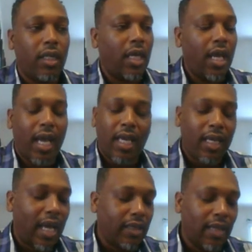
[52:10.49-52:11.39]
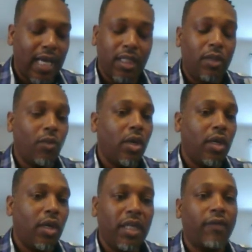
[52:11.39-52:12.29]
And I didn't want
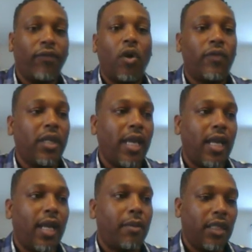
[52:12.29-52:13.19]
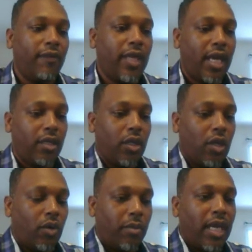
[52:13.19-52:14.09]
to be involved in that. I believe that,
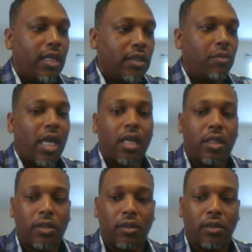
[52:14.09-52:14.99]
a man is a man,